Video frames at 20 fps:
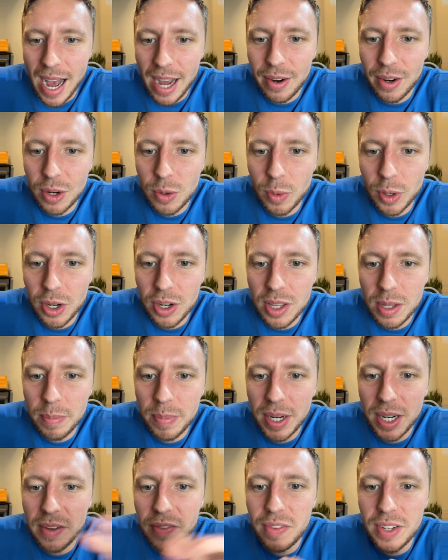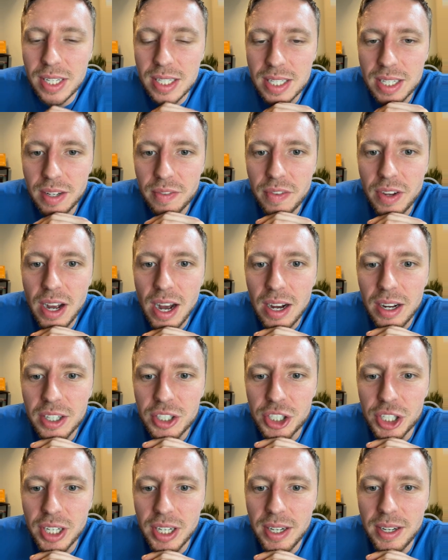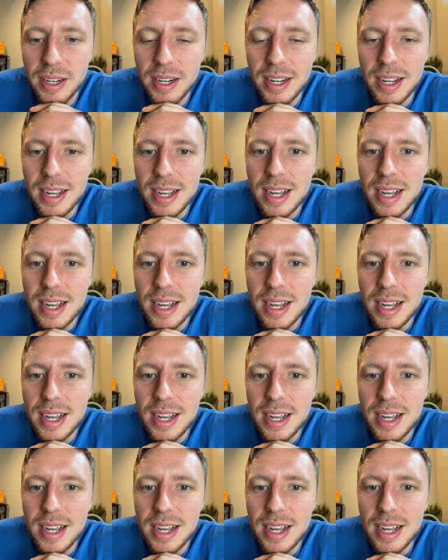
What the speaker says: Eric, what are the benefits of collagen?